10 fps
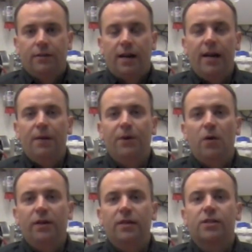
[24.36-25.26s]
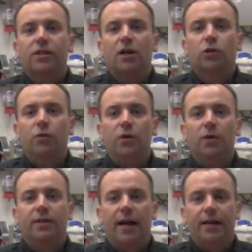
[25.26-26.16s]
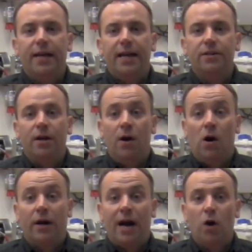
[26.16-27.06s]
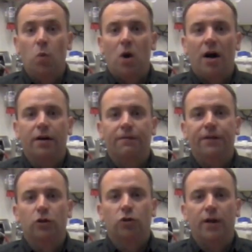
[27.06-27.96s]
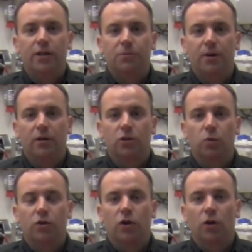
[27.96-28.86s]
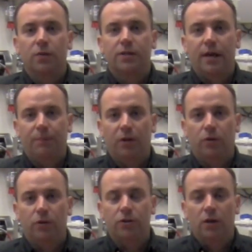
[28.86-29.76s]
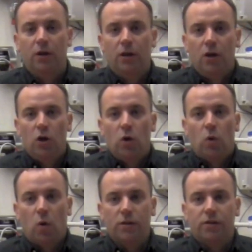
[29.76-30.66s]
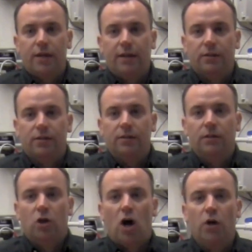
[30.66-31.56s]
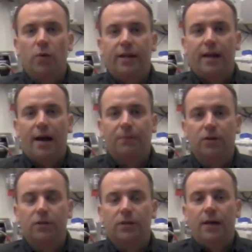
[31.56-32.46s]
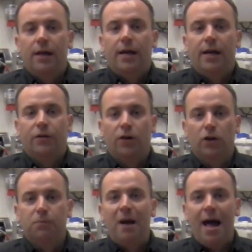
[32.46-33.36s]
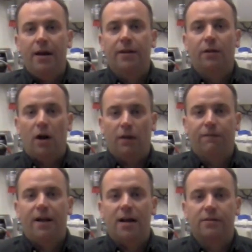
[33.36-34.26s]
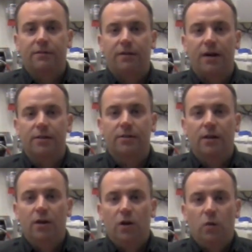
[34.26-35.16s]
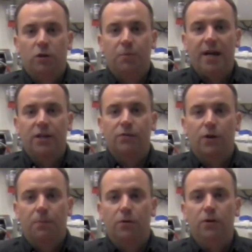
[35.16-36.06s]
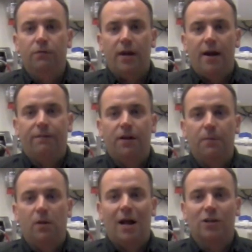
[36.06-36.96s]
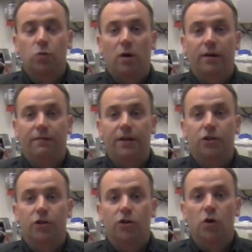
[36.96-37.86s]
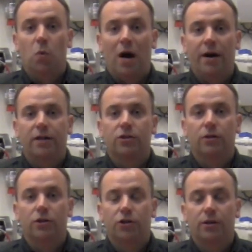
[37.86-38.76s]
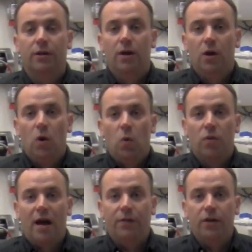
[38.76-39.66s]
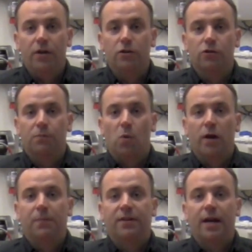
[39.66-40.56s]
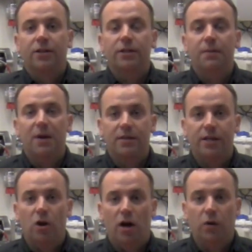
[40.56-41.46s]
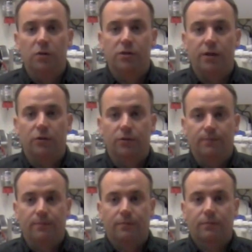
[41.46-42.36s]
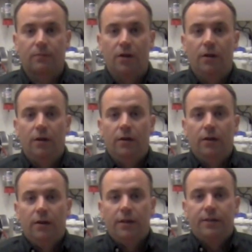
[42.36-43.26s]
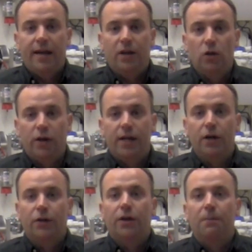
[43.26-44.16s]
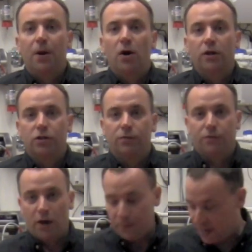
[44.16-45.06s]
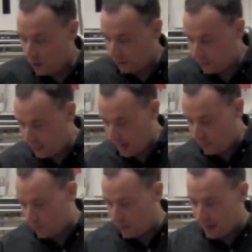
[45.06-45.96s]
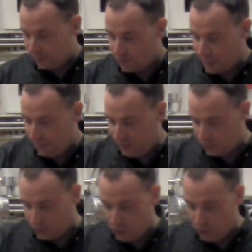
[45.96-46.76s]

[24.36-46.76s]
Today I'm going to discuss with you a technique on how to wire your field transmitters with Turck receptacles, cord sets, conduit adapters, and Turck's patented LockFast device, which makes for an approved F M Class one Division two wiring solution without the use of pouring potentially messy conduit seals. Take a look here at the components in front of me on the table. I have a Siemens